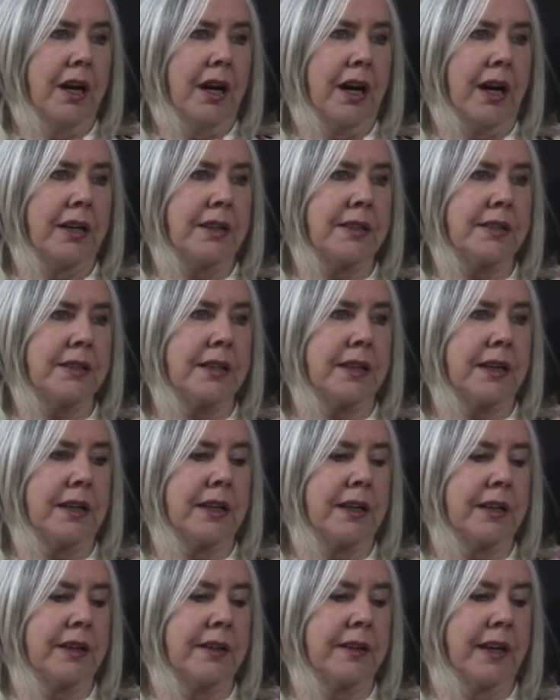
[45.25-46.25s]
And uh,
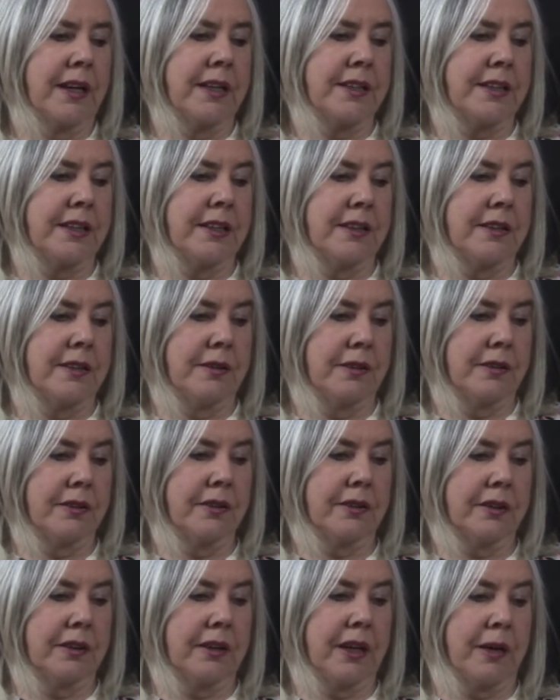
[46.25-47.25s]
the idea
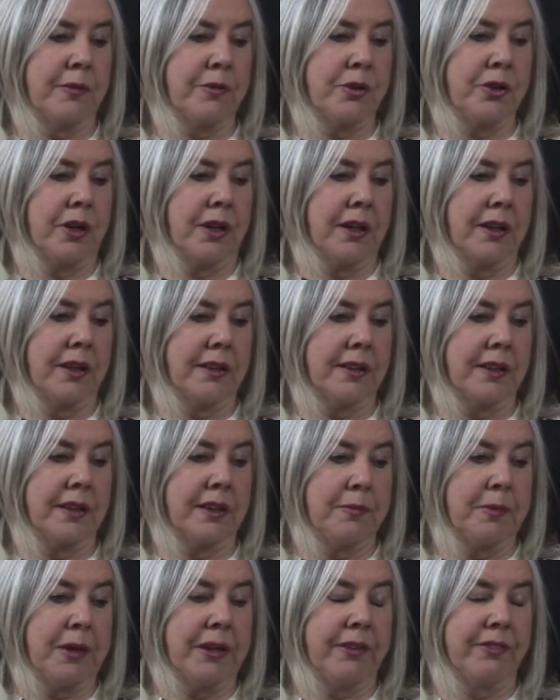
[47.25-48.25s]
came to Ireland in
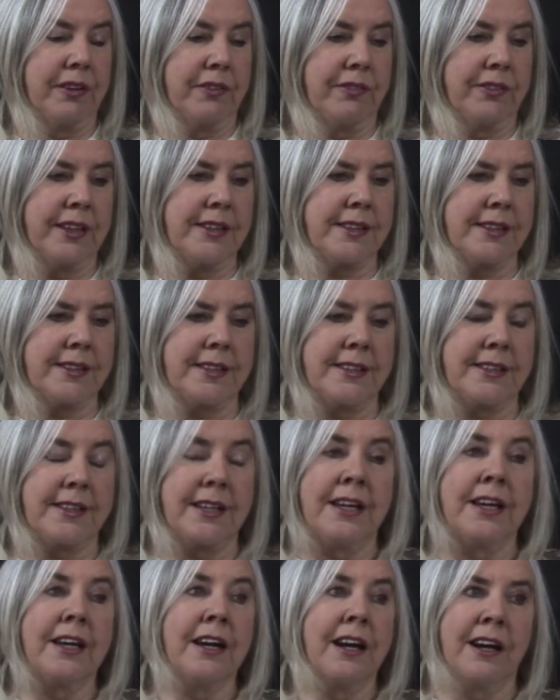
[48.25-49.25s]
the mid 50s, as I
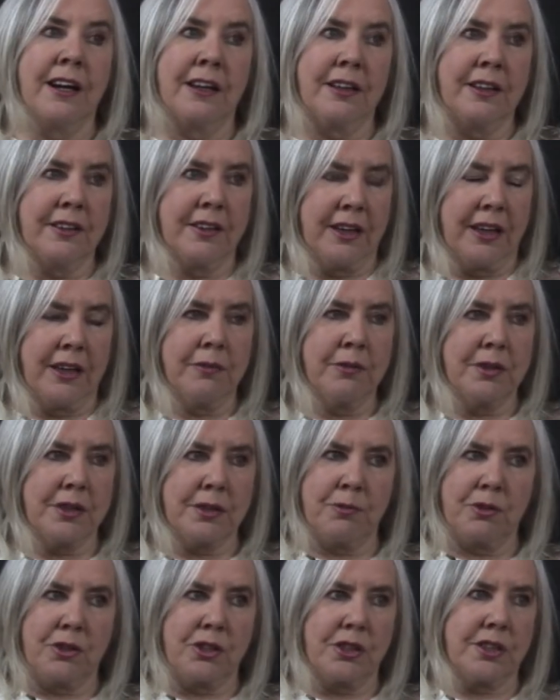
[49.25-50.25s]
say. Ireland then was
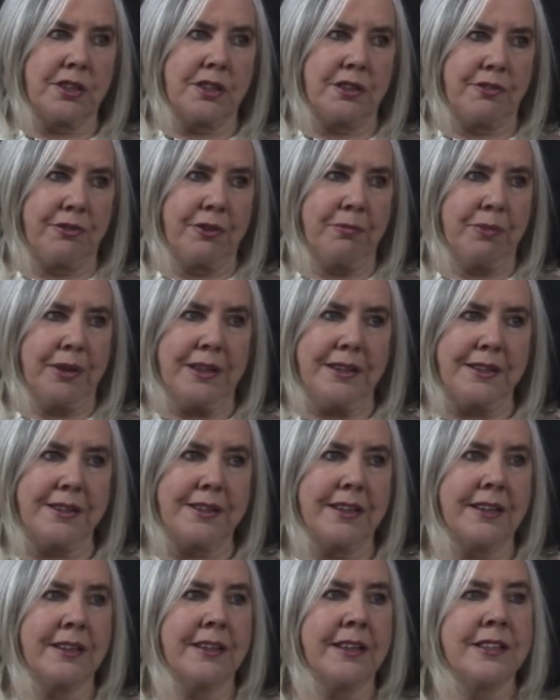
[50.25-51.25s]
a much different place
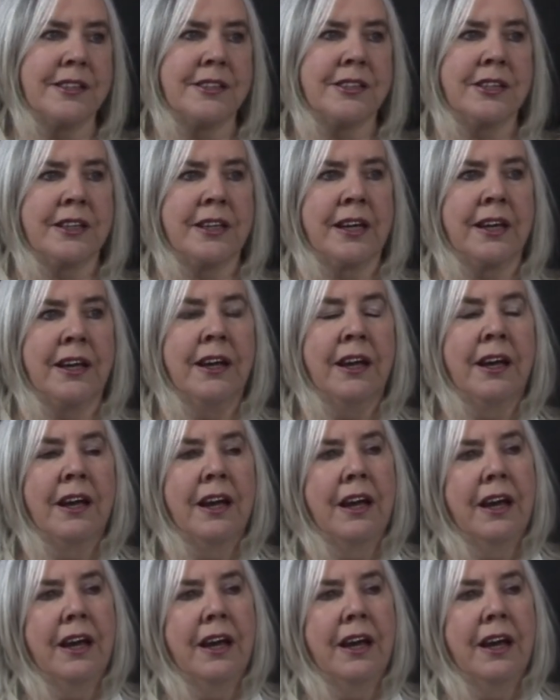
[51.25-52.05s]
than it is today.